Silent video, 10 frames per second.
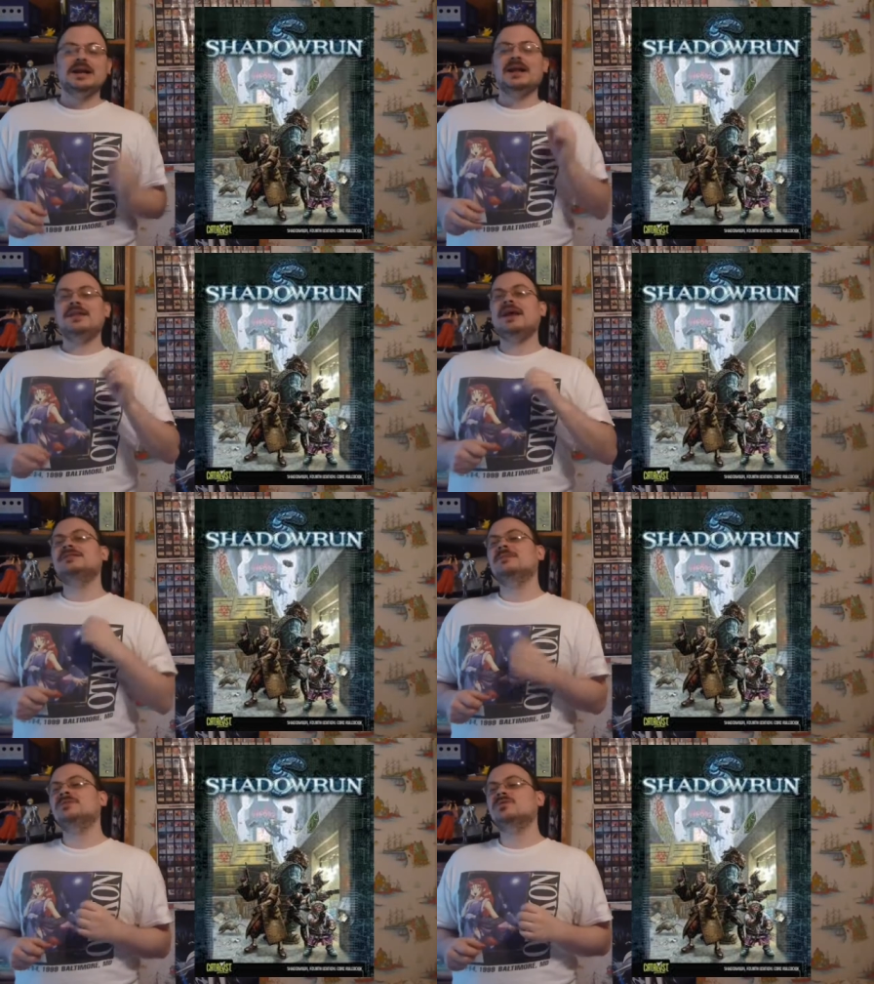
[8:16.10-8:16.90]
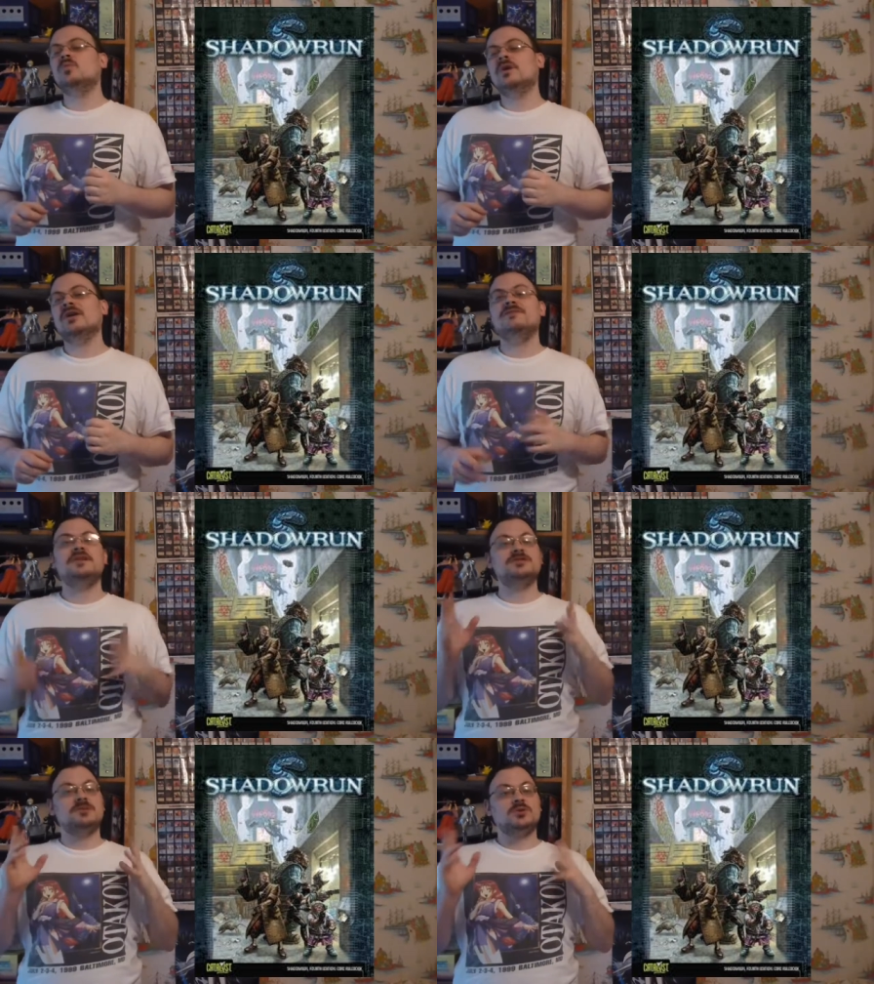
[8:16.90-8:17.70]
In the next episode, we're going to
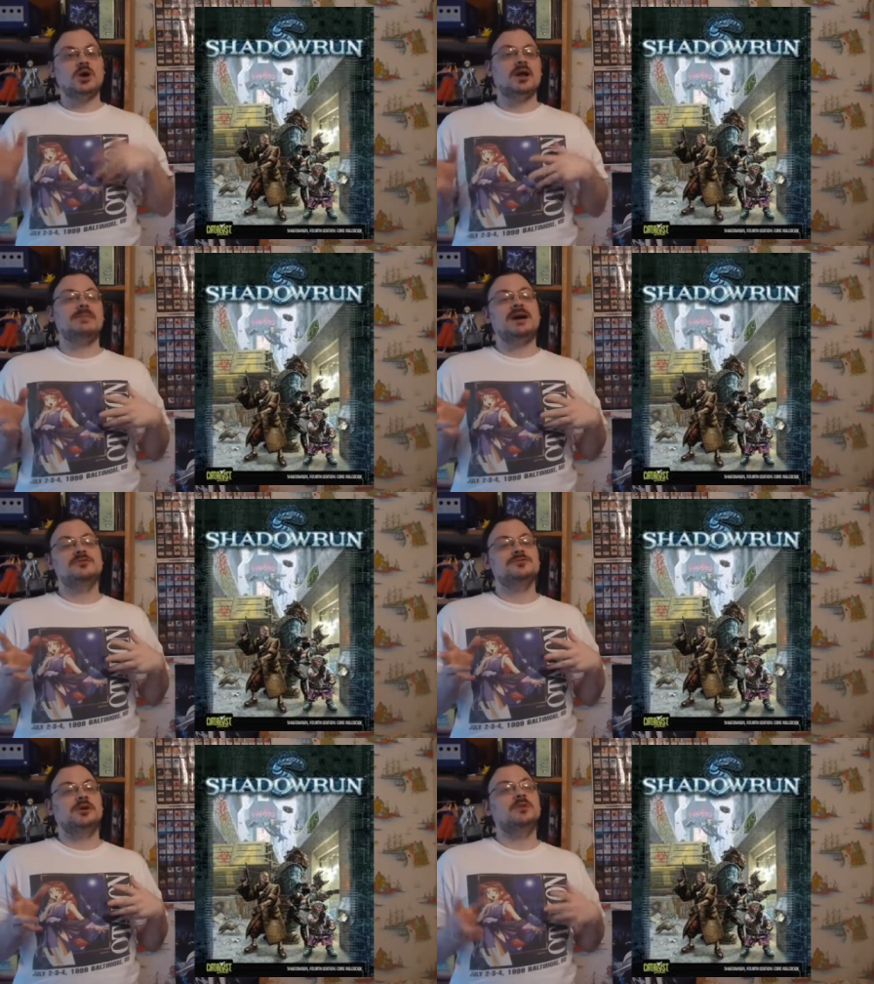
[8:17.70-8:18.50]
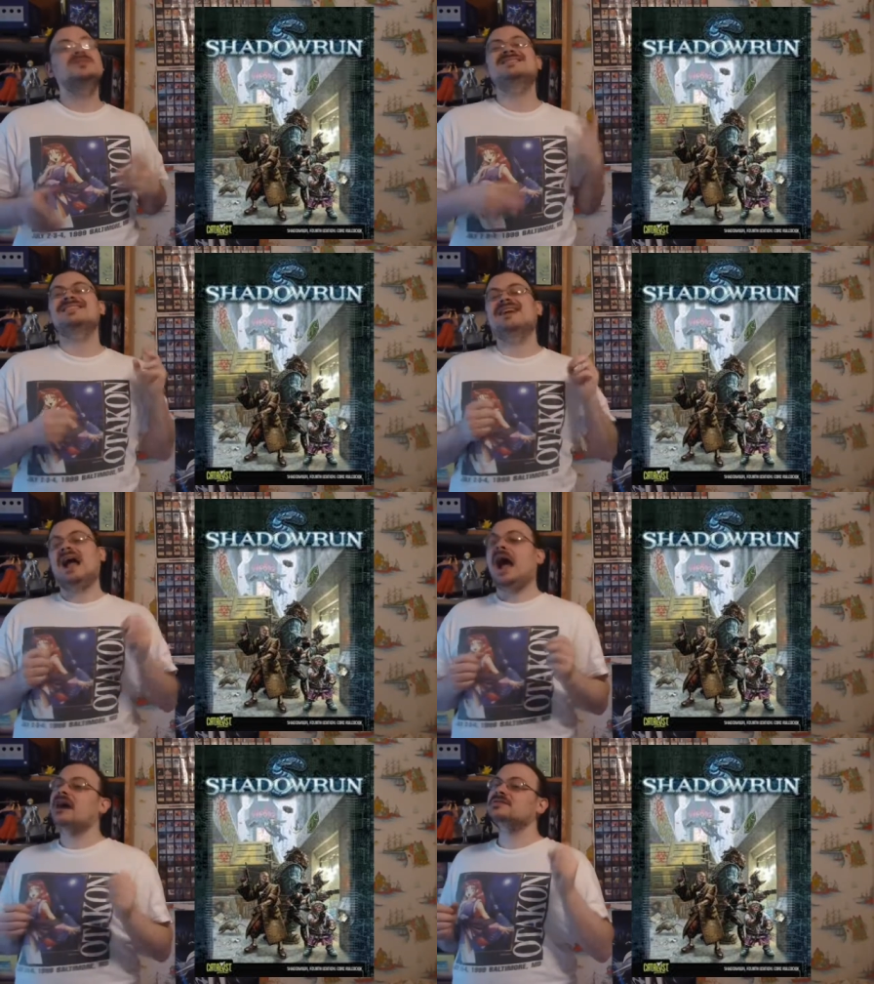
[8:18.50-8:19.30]
finish up talking about drones and their
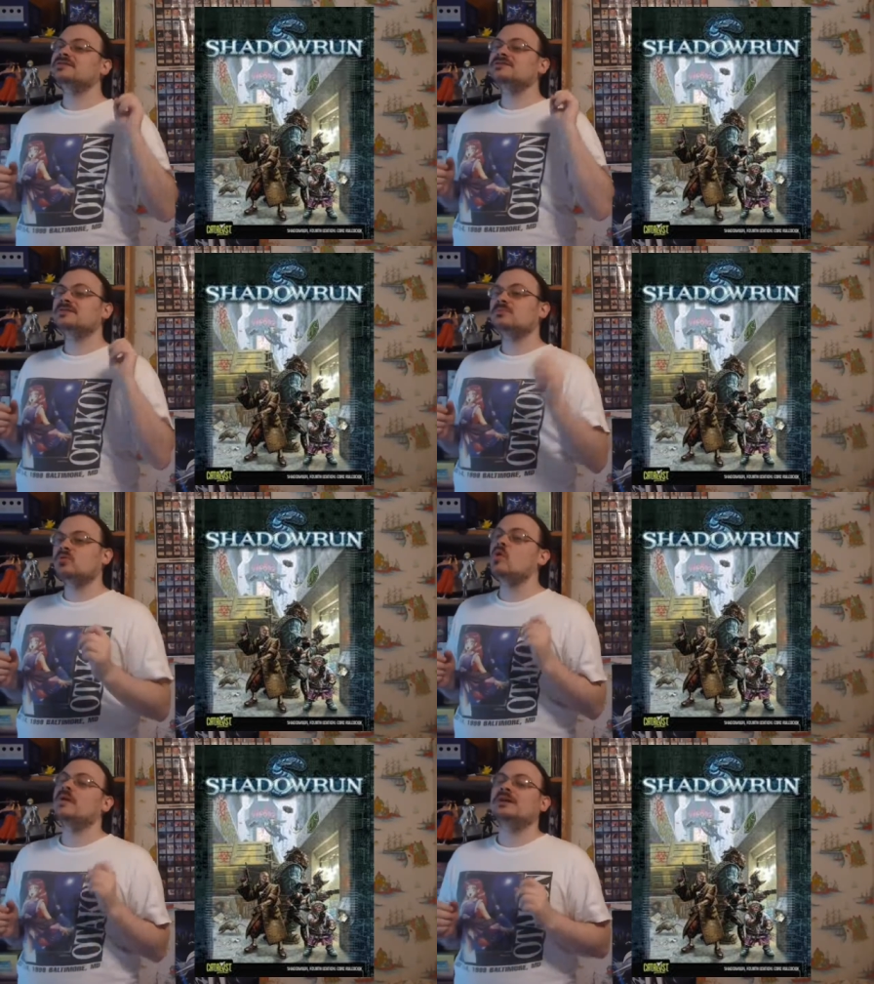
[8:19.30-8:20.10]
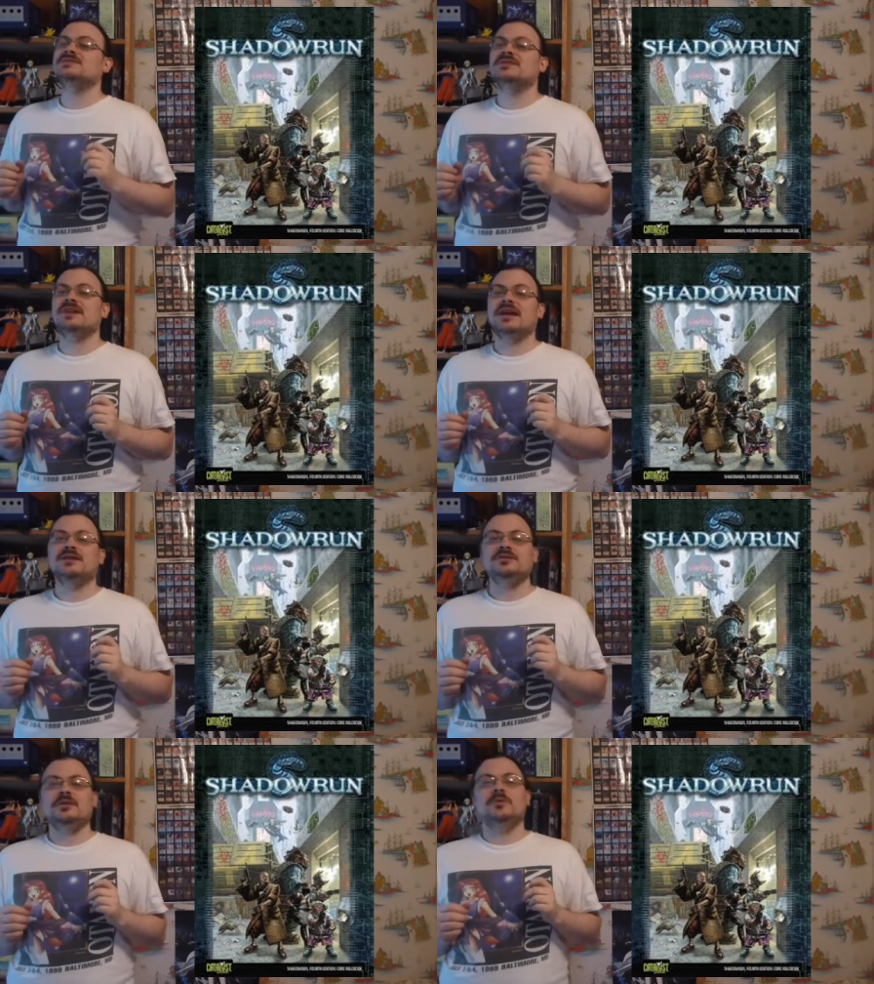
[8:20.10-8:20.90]
actions and the programs that they
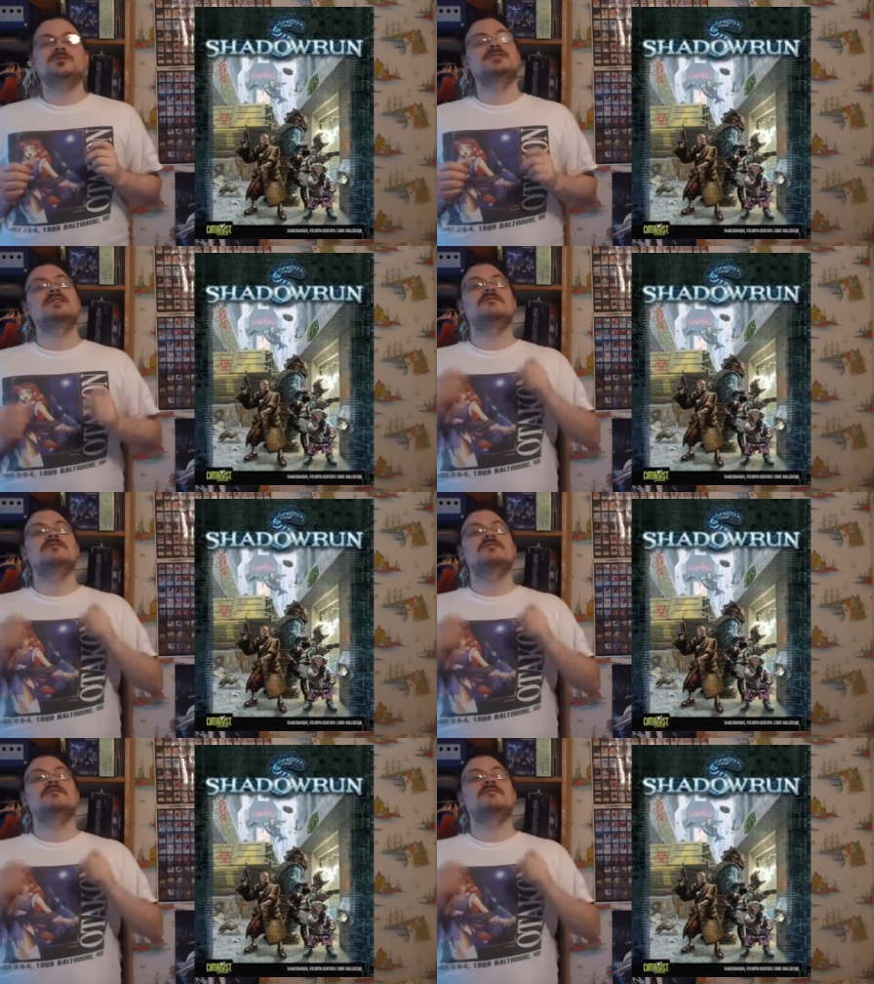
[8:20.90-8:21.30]
can use.